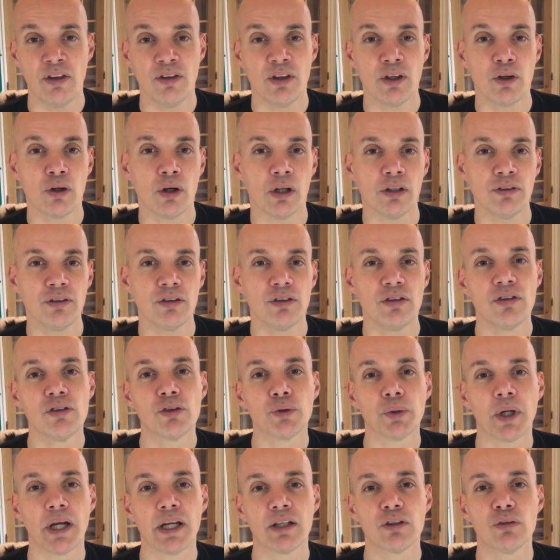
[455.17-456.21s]
the cultist is
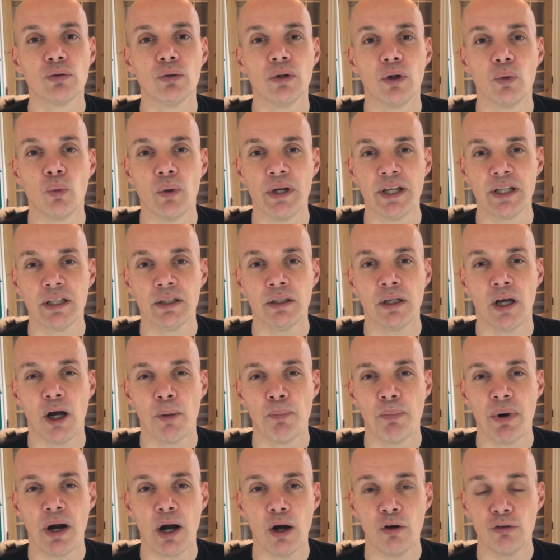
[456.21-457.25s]
trying to awaken a
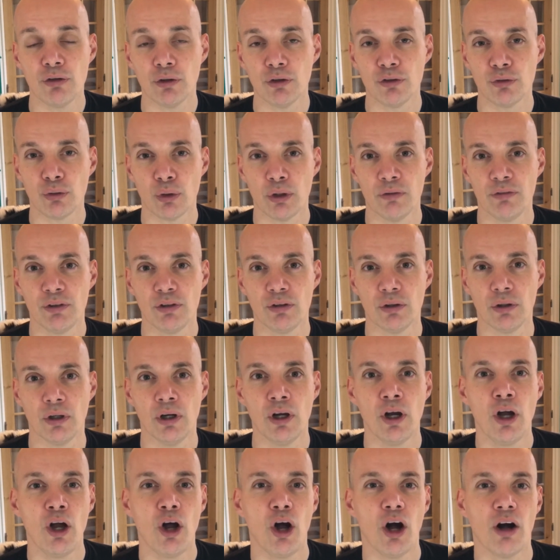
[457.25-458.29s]
powerful servitor
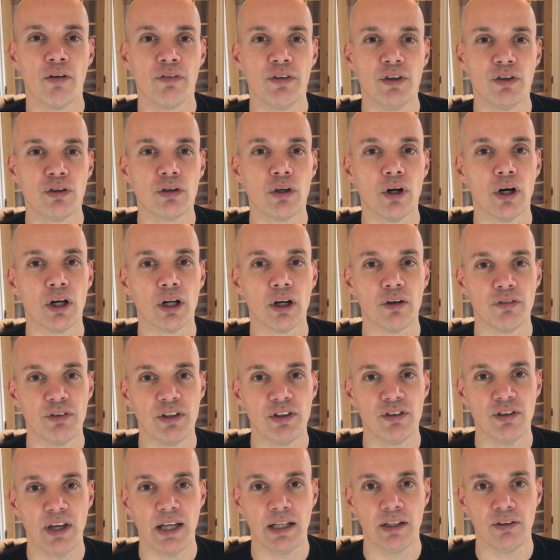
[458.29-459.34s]
of this god of
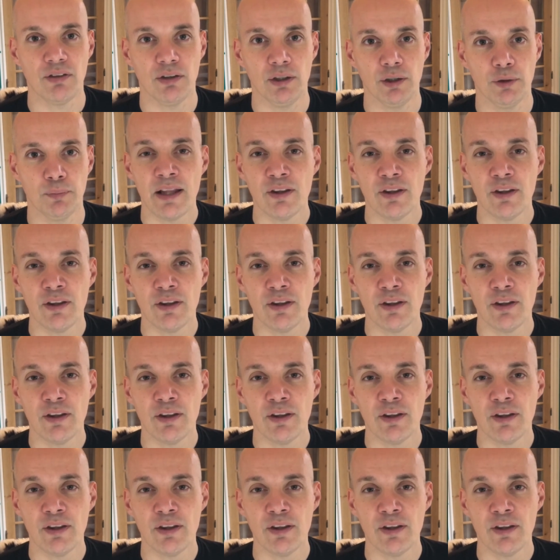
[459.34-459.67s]
insanity.